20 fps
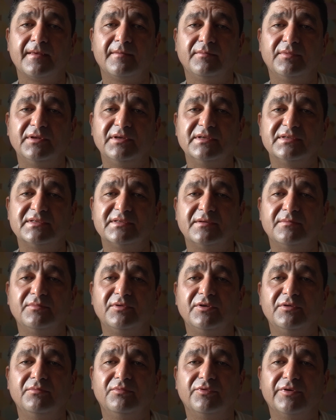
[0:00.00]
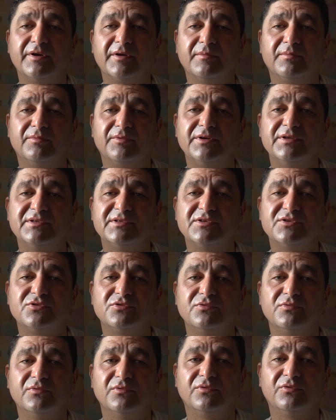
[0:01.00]
Please, somebody bring Princess
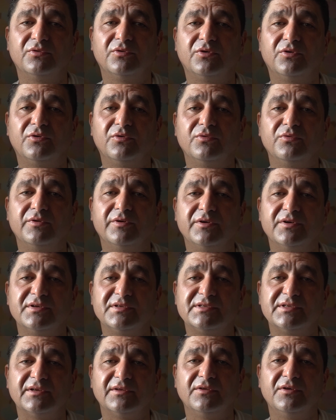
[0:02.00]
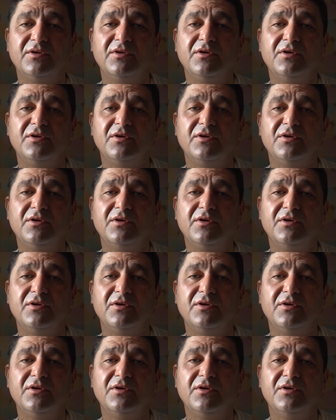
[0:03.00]
to her owner, I said.